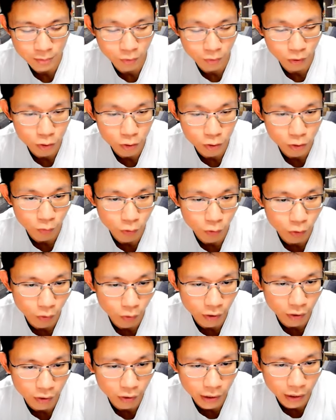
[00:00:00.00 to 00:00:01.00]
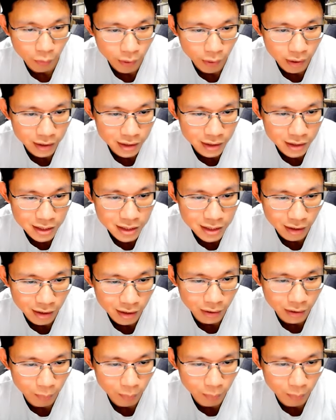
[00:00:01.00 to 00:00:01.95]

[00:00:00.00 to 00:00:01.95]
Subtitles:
for those of you who are wondering, why TT suddenly